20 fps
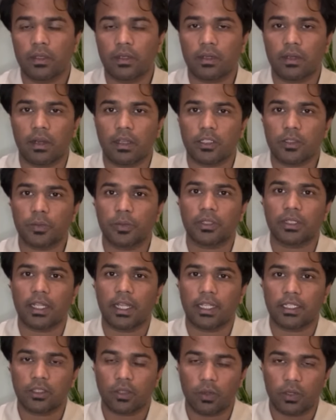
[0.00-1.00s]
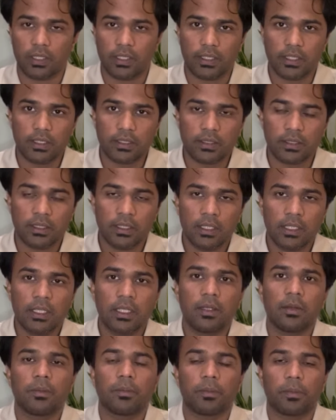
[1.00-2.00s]
transport authorities.
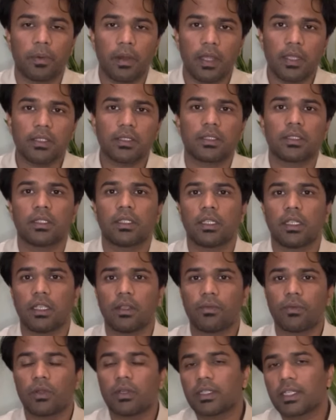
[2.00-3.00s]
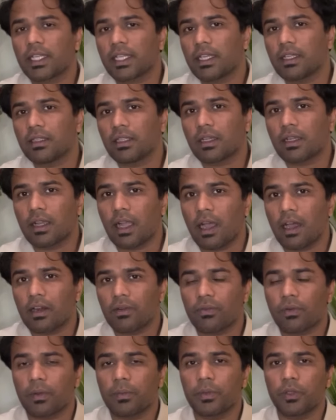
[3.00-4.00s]
Plus, if you are taking the car
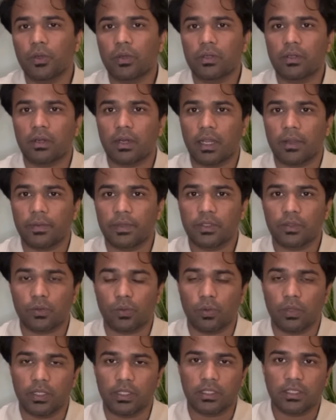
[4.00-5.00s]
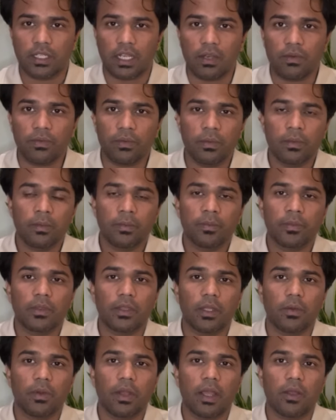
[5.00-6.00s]
from your driving school itself,
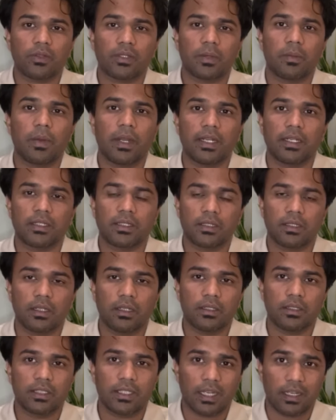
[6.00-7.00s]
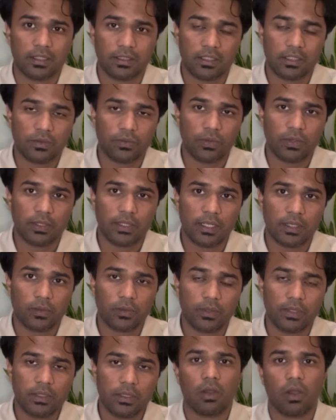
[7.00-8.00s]
they will have some additional charges for that
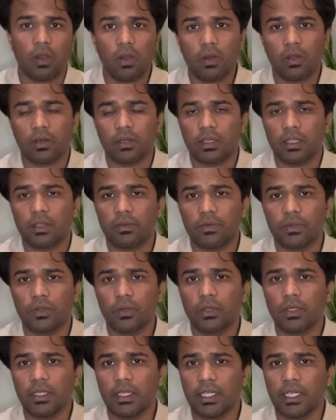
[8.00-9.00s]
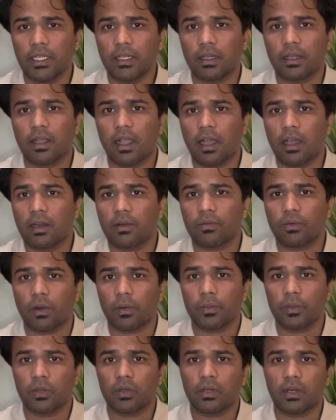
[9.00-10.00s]
one. Or if you don't need a car
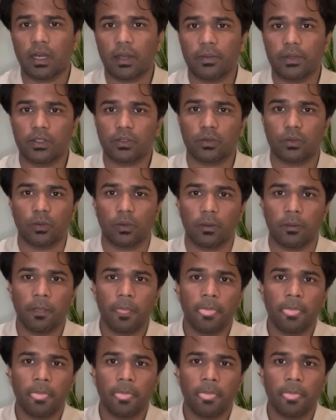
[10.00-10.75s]
from your driving school,